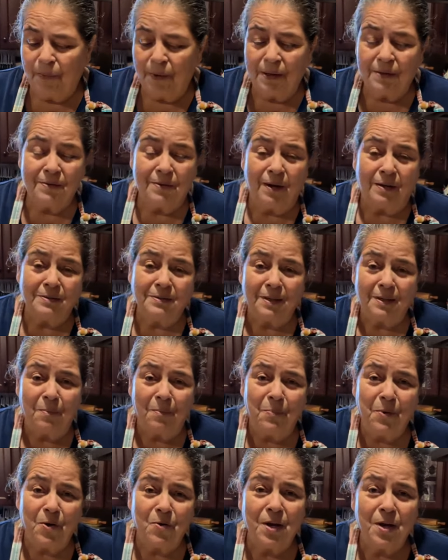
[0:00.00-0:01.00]
It's not set up
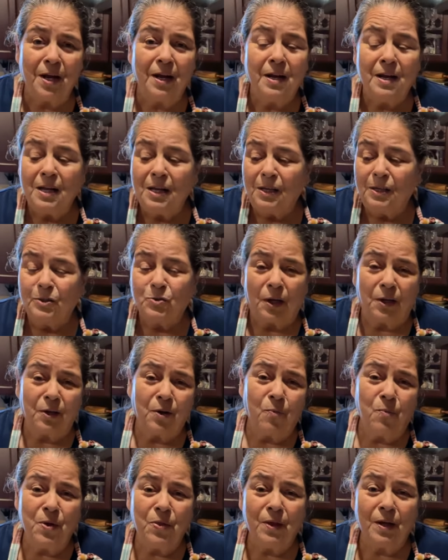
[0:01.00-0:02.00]
here yet, so I
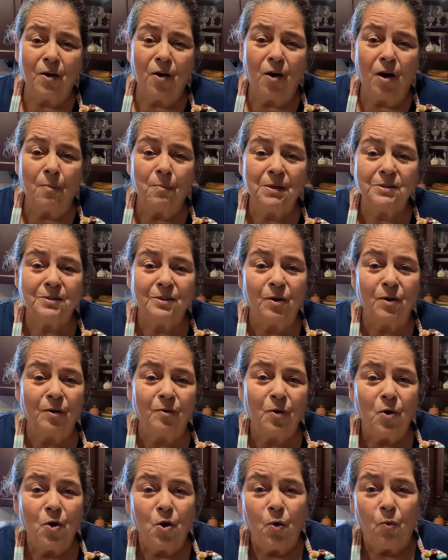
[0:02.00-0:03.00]
can read the comments and
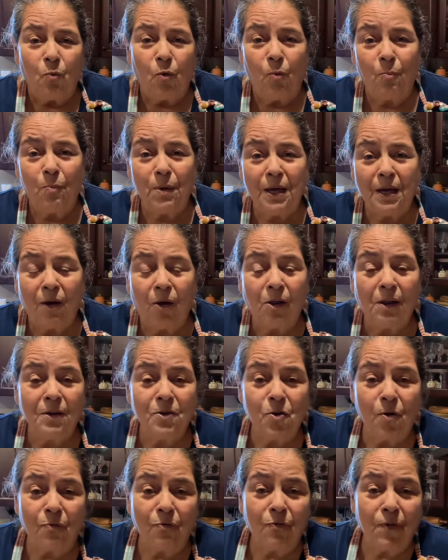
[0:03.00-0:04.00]
won't be all in
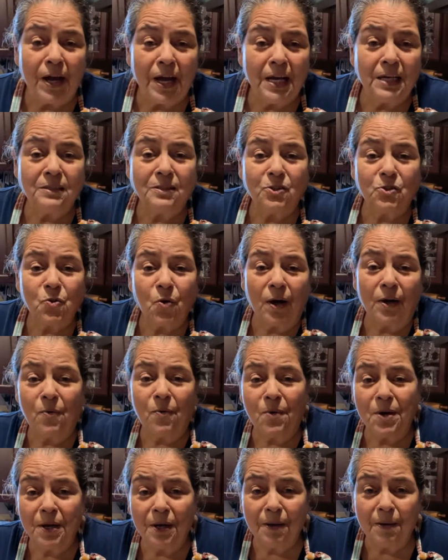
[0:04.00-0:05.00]
your face trying to
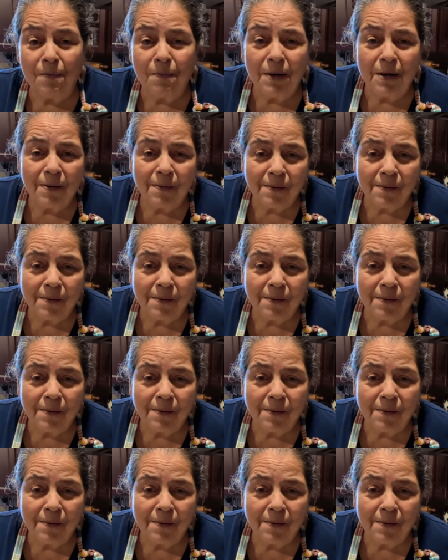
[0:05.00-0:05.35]
read them.